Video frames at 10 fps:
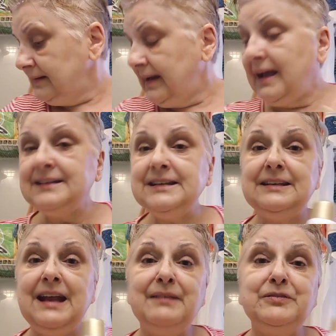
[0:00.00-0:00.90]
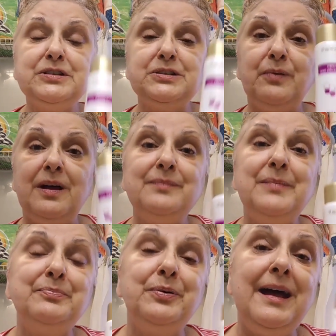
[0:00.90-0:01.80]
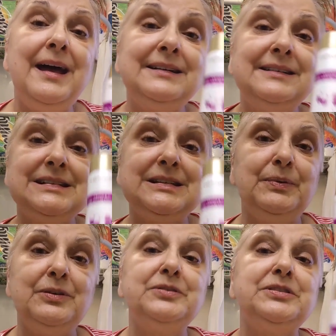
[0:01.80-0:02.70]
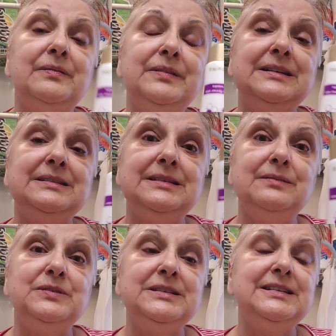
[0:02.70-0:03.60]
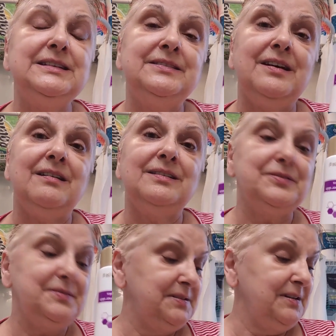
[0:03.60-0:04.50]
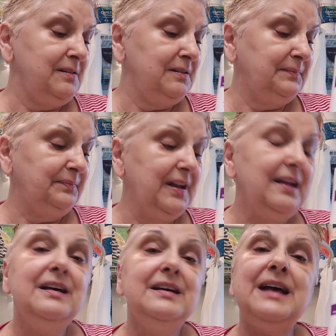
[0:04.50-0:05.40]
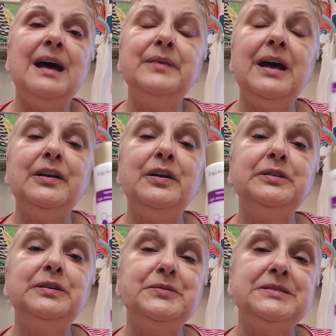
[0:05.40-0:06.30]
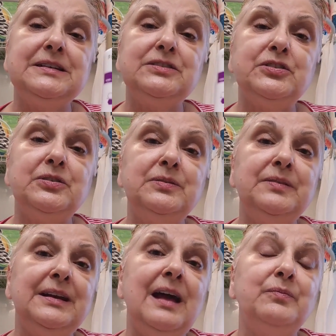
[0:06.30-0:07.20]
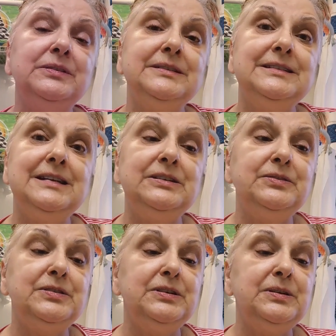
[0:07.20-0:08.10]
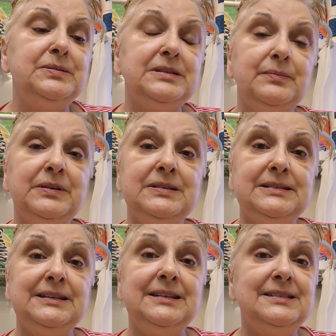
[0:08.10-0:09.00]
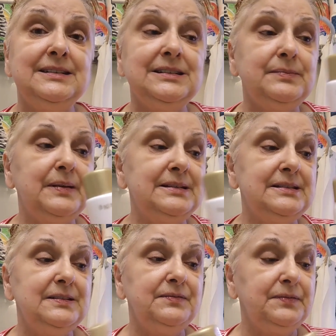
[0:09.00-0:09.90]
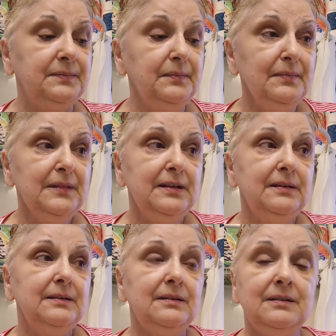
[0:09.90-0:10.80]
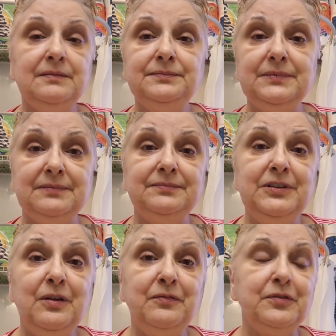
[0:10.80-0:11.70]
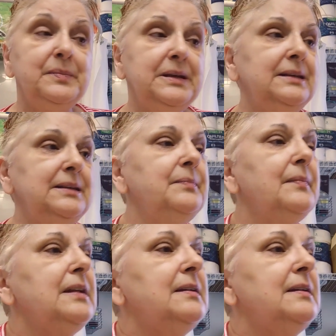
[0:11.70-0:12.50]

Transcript: Now, I did have to swallow my pride and splurge on this. It was $10. Um, I'm not 100% sure that I will continue to use it because it is expensive, um, you know, for me.